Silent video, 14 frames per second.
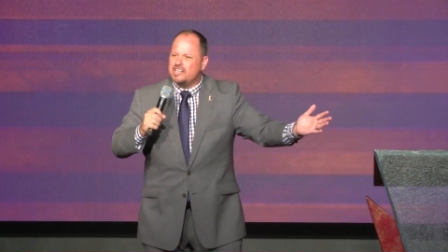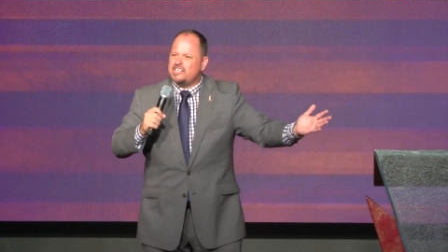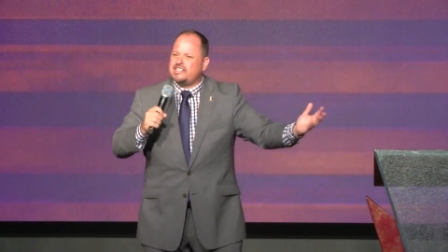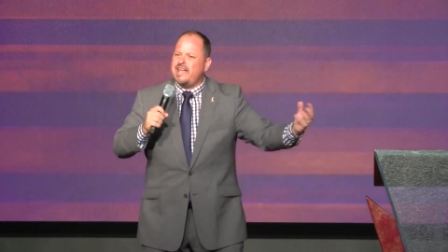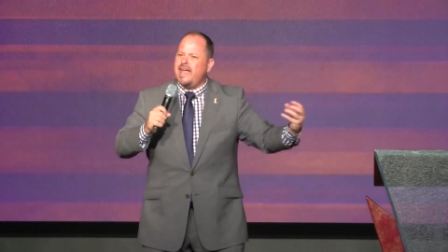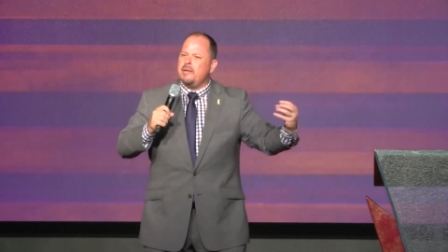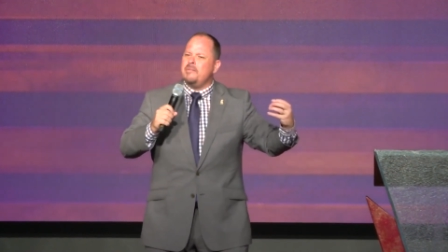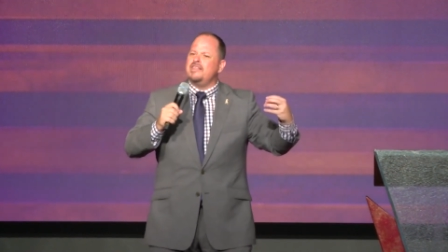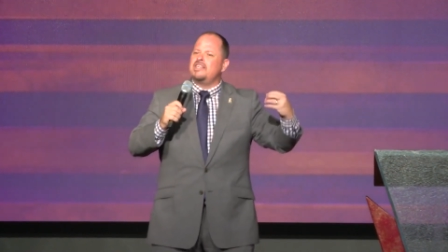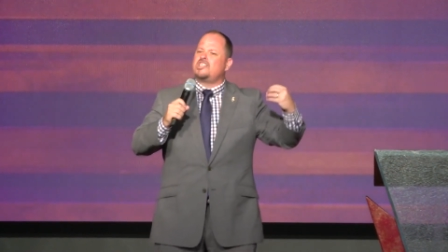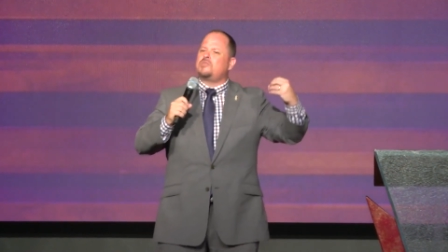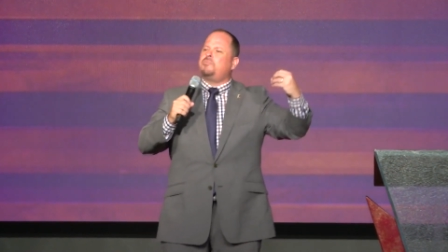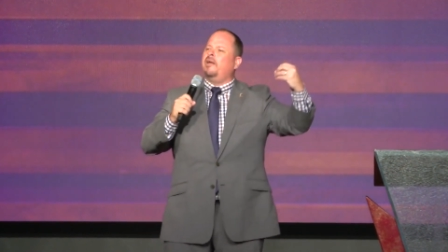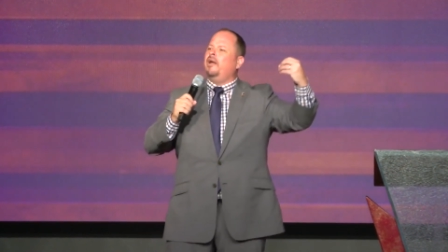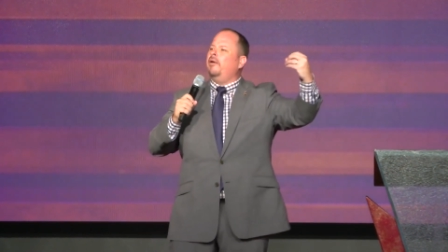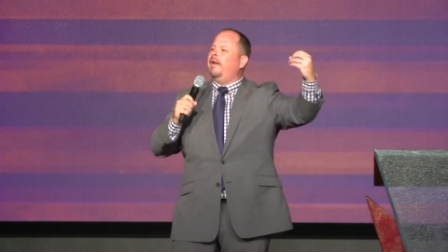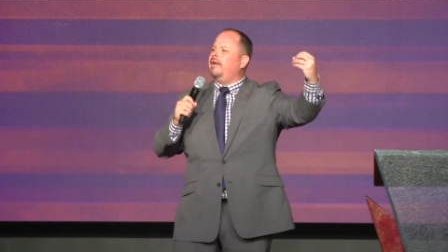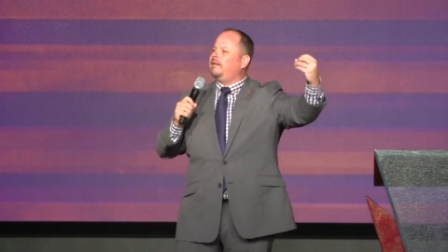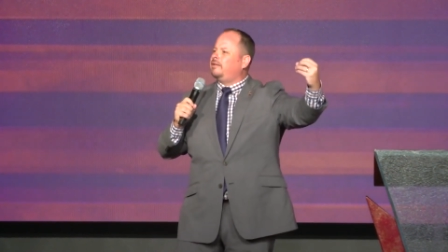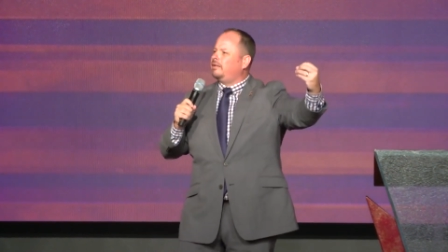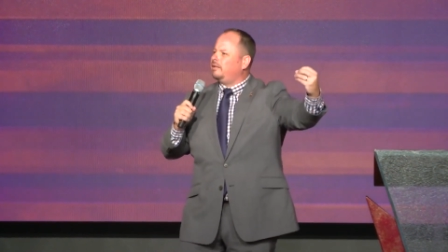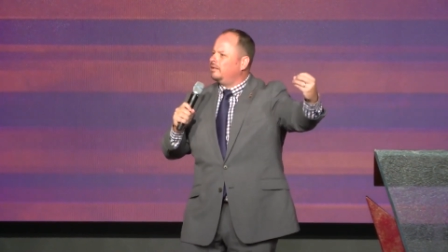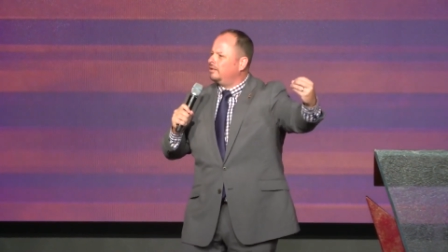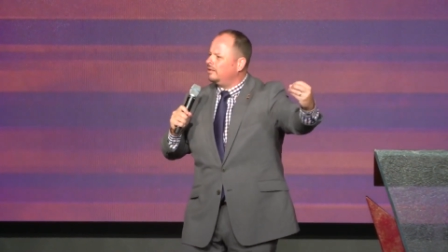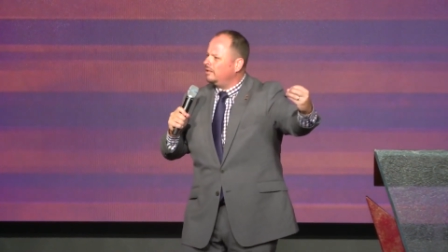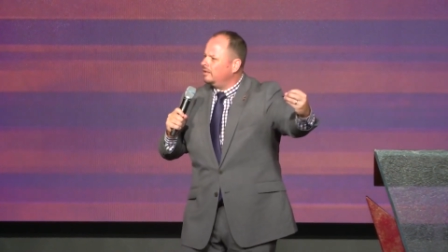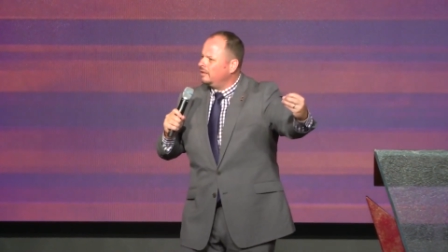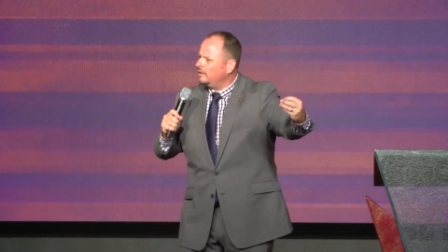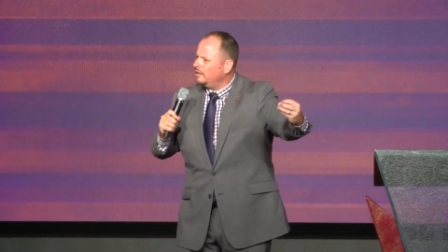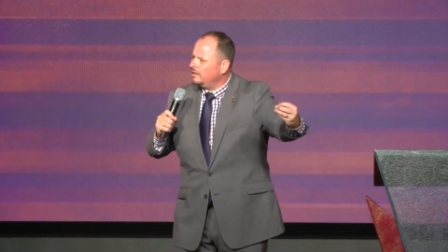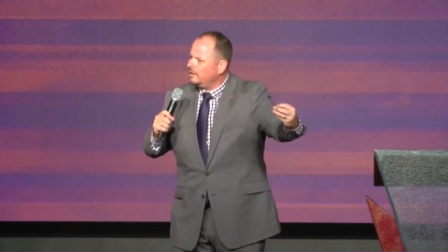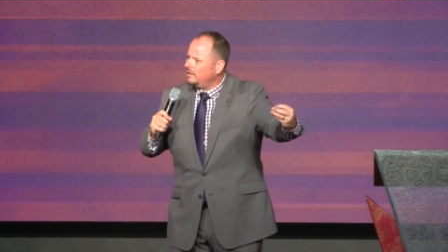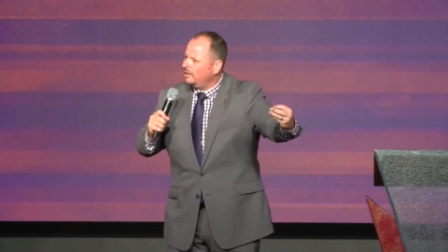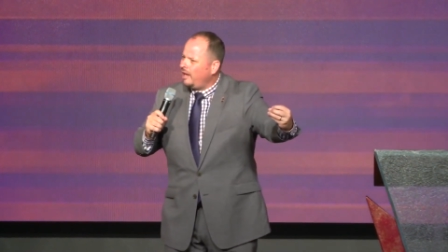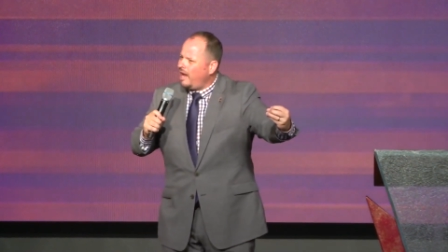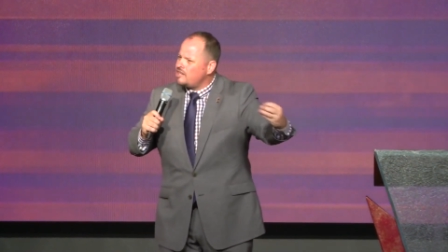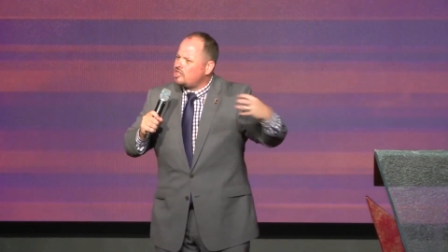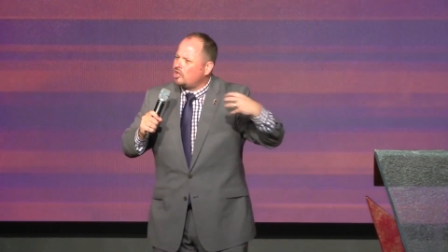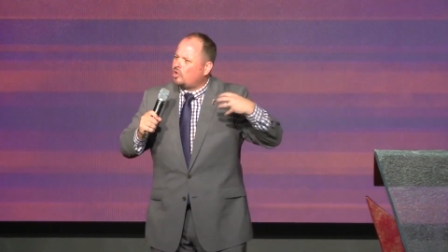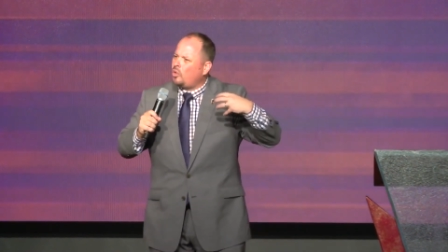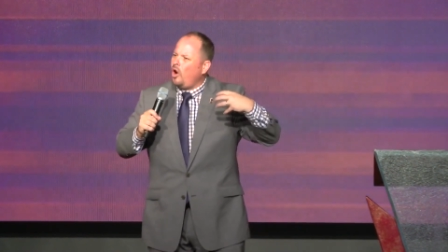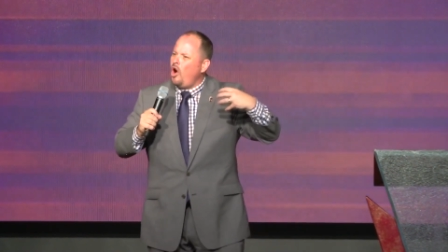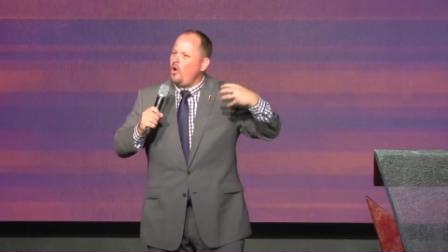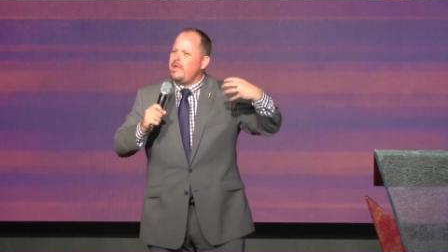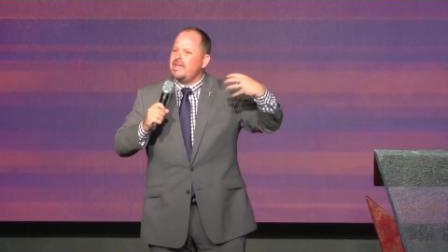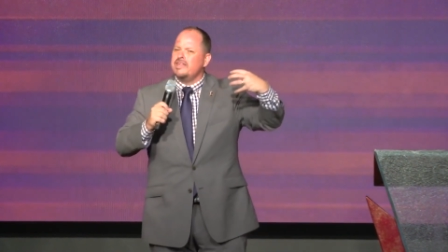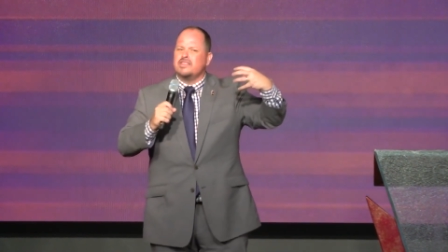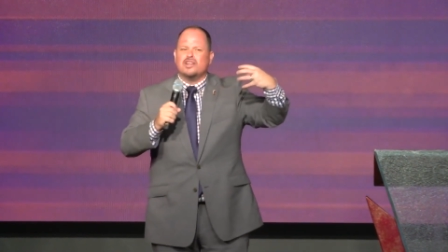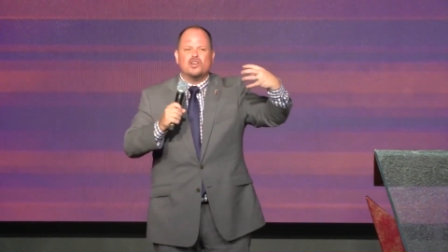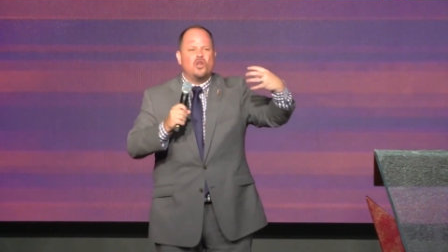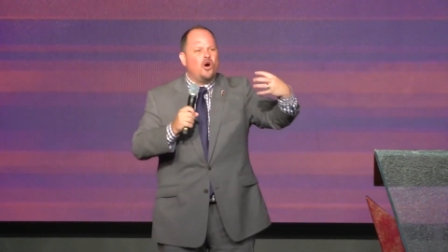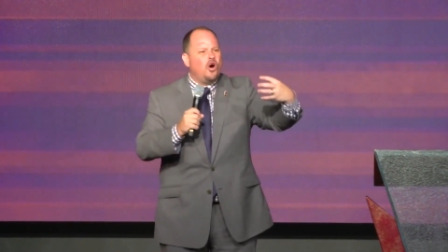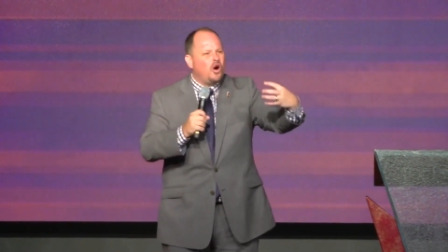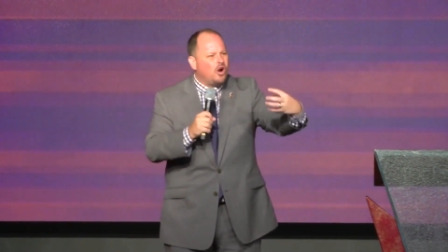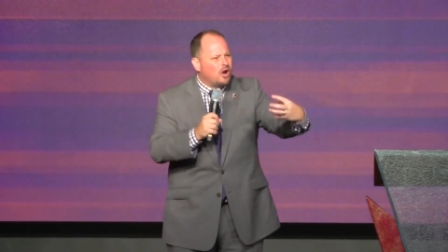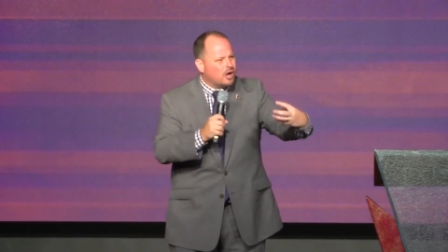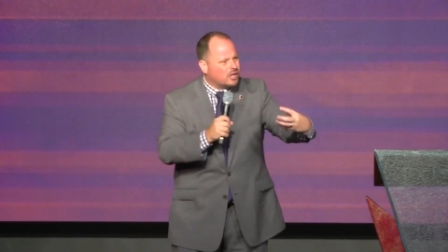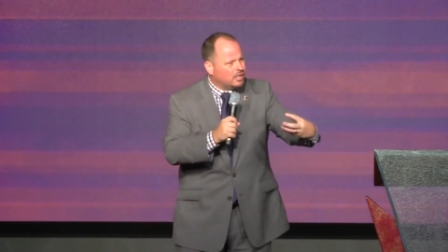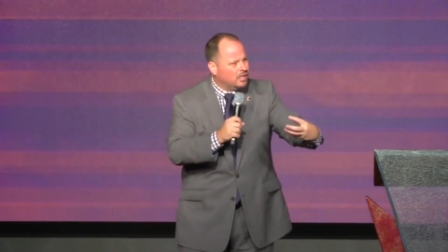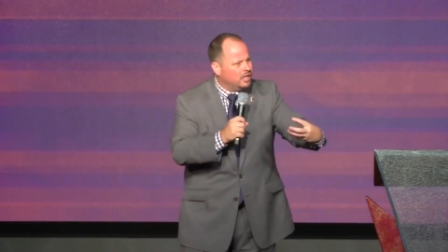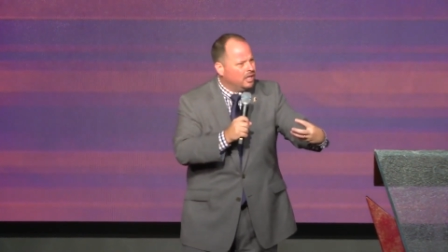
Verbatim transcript: Same in the spirit. As you're growing in the Lord,